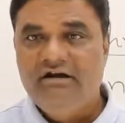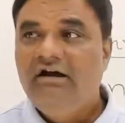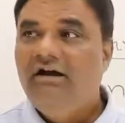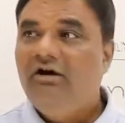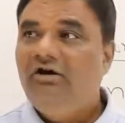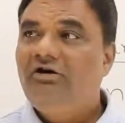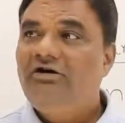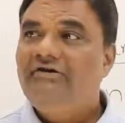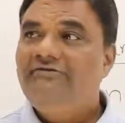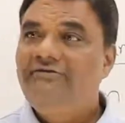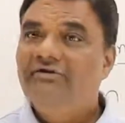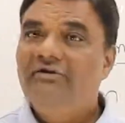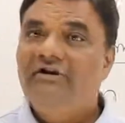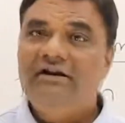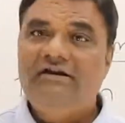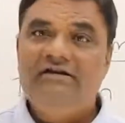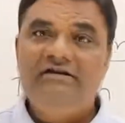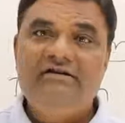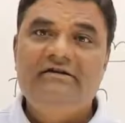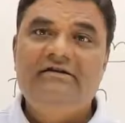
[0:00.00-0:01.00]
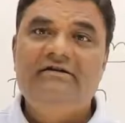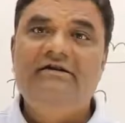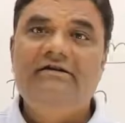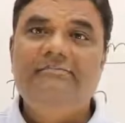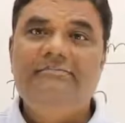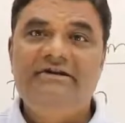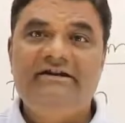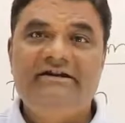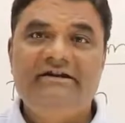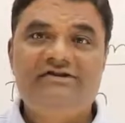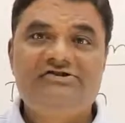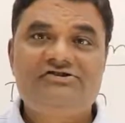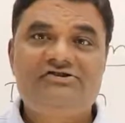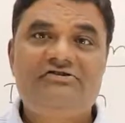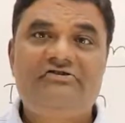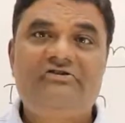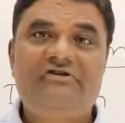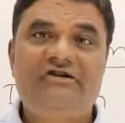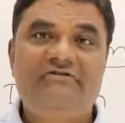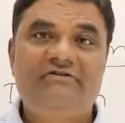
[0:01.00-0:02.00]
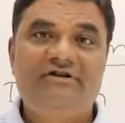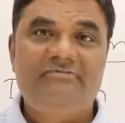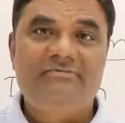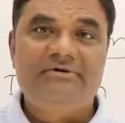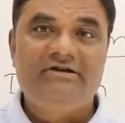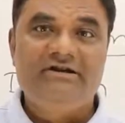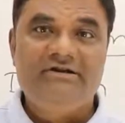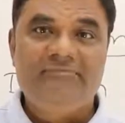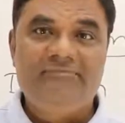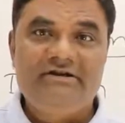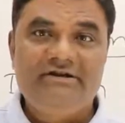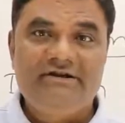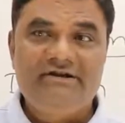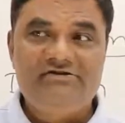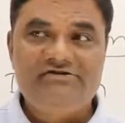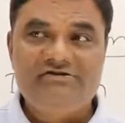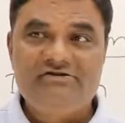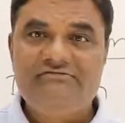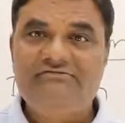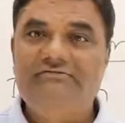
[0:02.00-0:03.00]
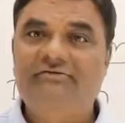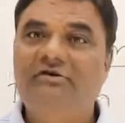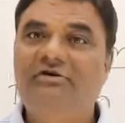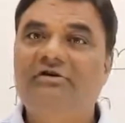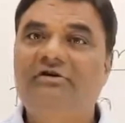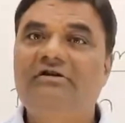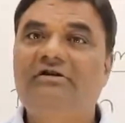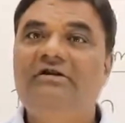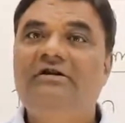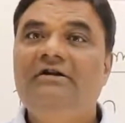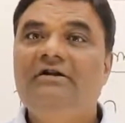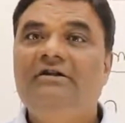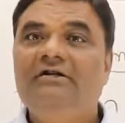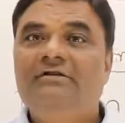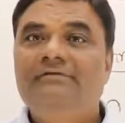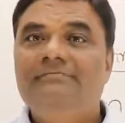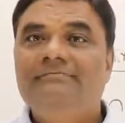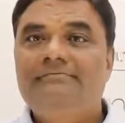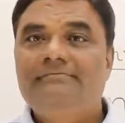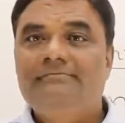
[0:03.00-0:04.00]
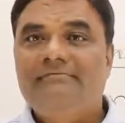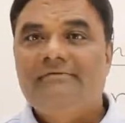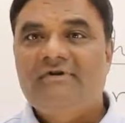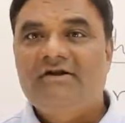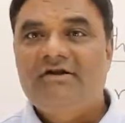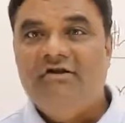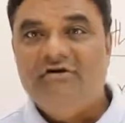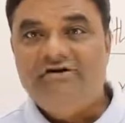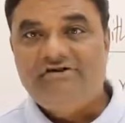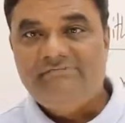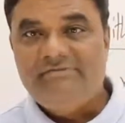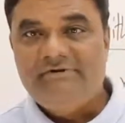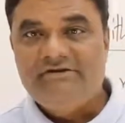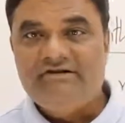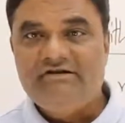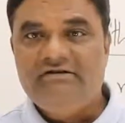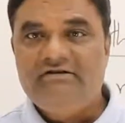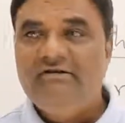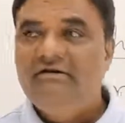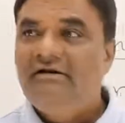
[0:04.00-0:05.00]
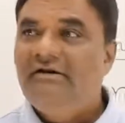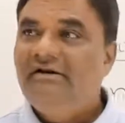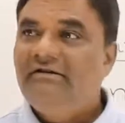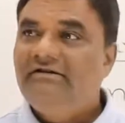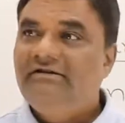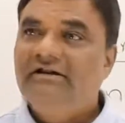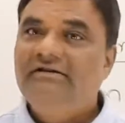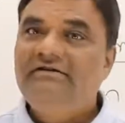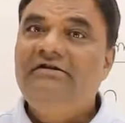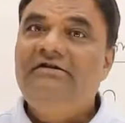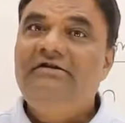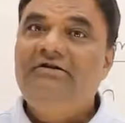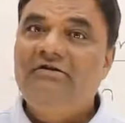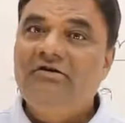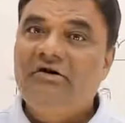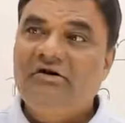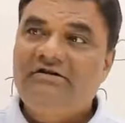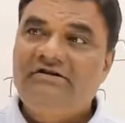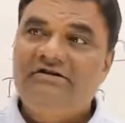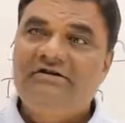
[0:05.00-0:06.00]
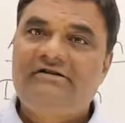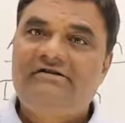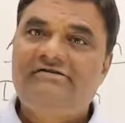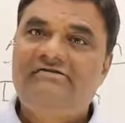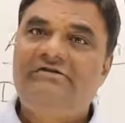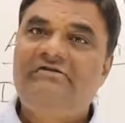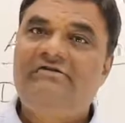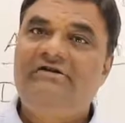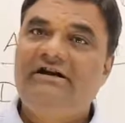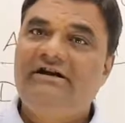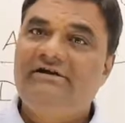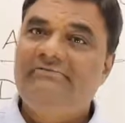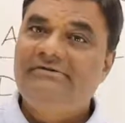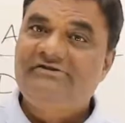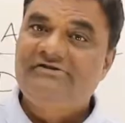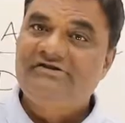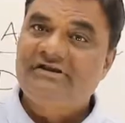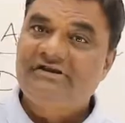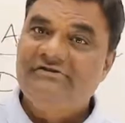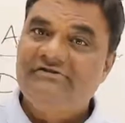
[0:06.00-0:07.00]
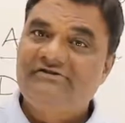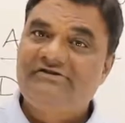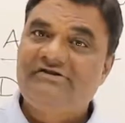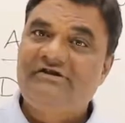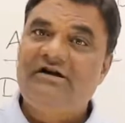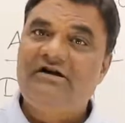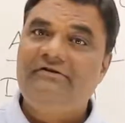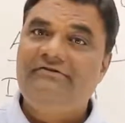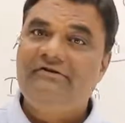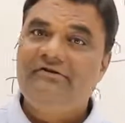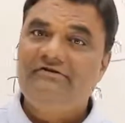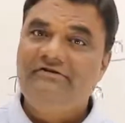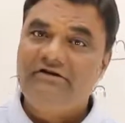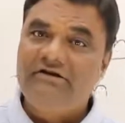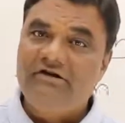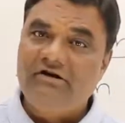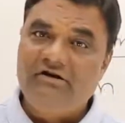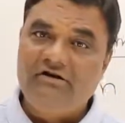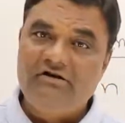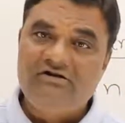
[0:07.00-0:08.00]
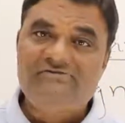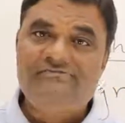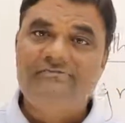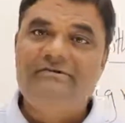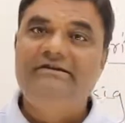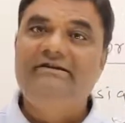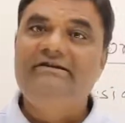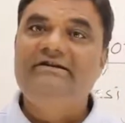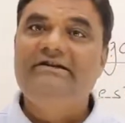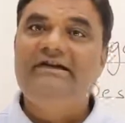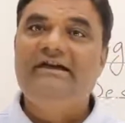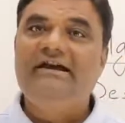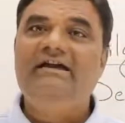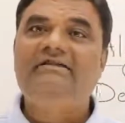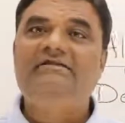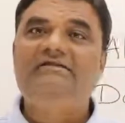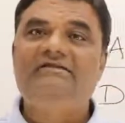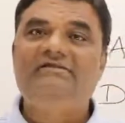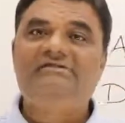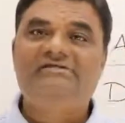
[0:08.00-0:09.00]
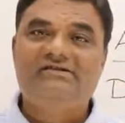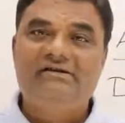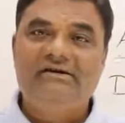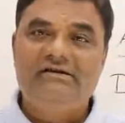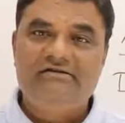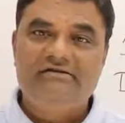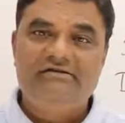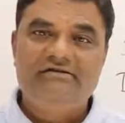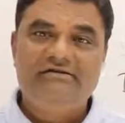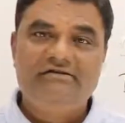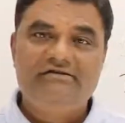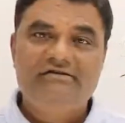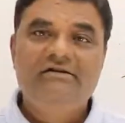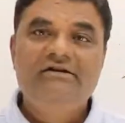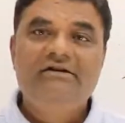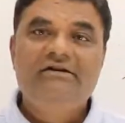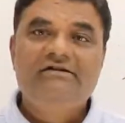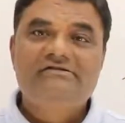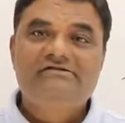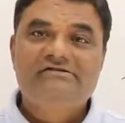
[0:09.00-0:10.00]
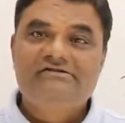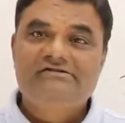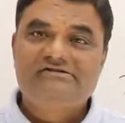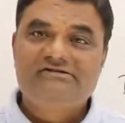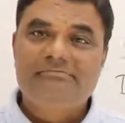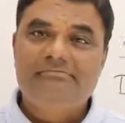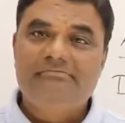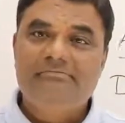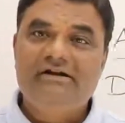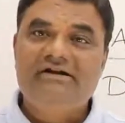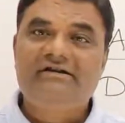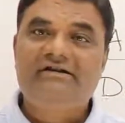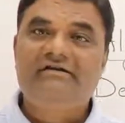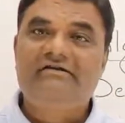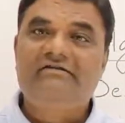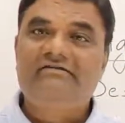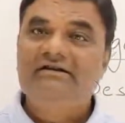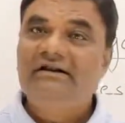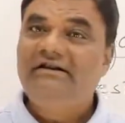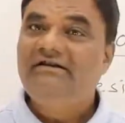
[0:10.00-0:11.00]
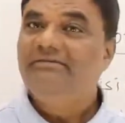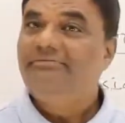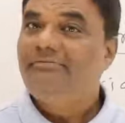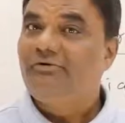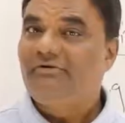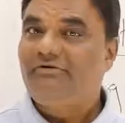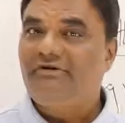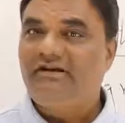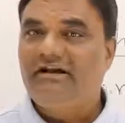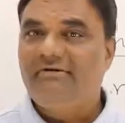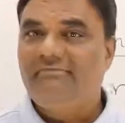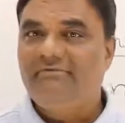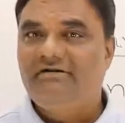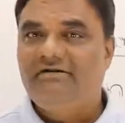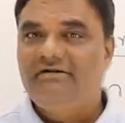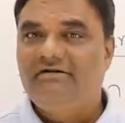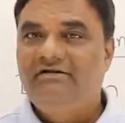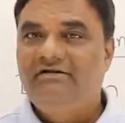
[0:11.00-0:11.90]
Or if you are writing an application or developing an application for hospital, then doctors or the administrative staff of an hospital can understand the system better than a programmer.